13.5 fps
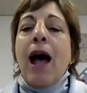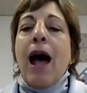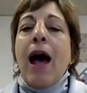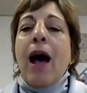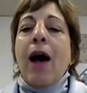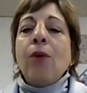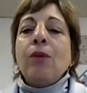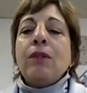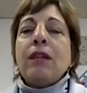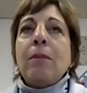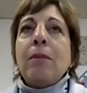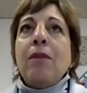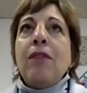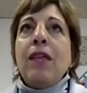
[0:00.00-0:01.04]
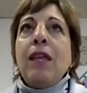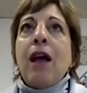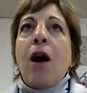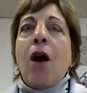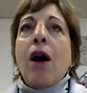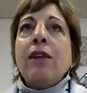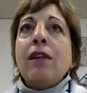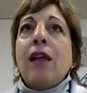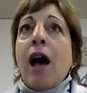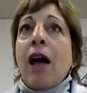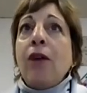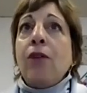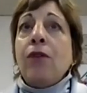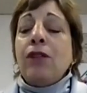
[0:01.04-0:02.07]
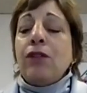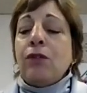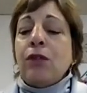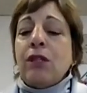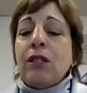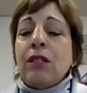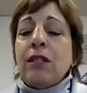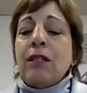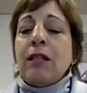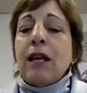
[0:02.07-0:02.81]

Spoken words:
how some of the online resources